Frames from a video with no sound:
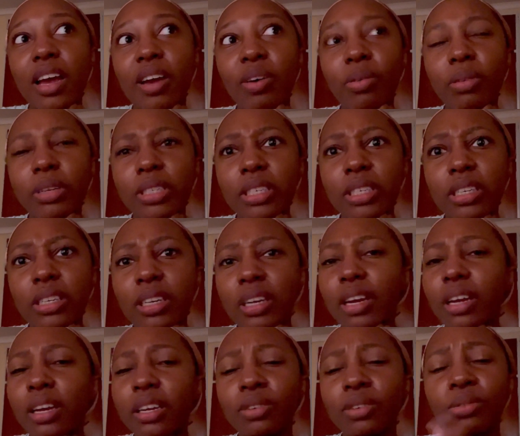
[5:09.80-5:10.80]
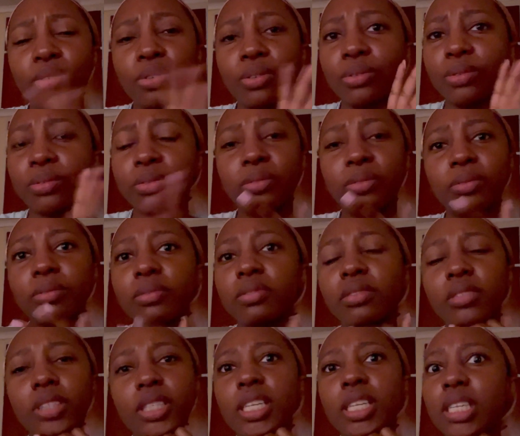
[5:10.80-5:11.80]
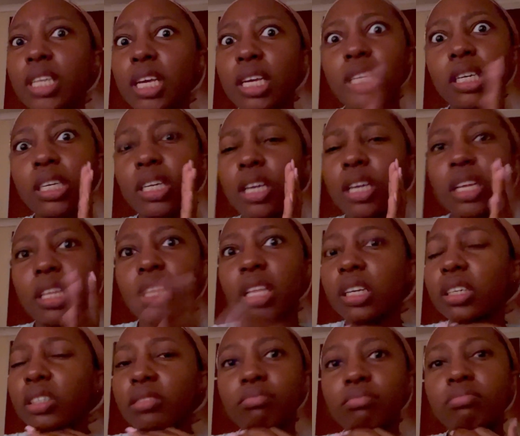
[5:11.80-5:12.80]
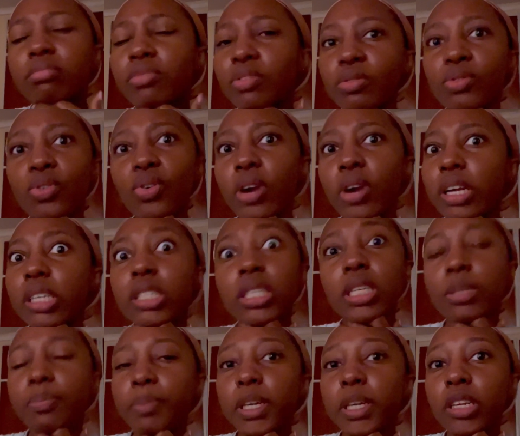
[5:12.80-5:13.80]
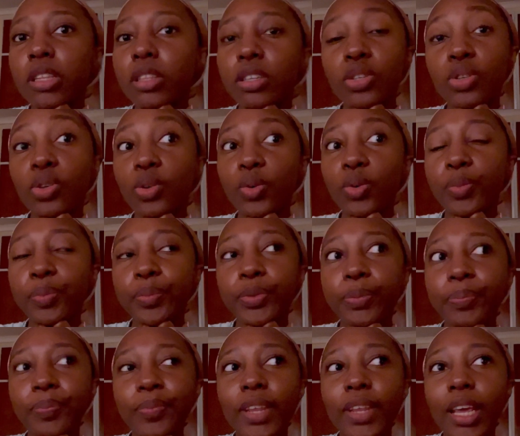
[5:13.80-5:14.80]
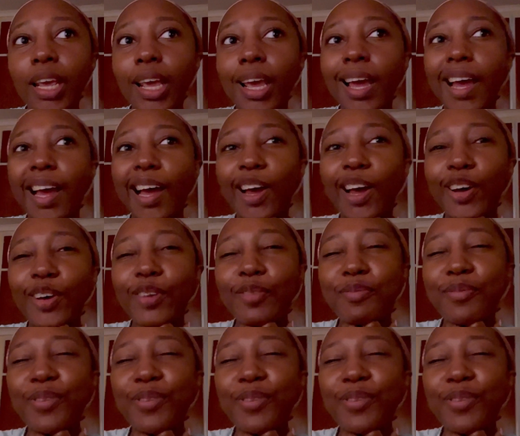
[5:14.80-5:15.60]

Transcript: What's the day? I don't know. The second day that Christ has been in the tomb. I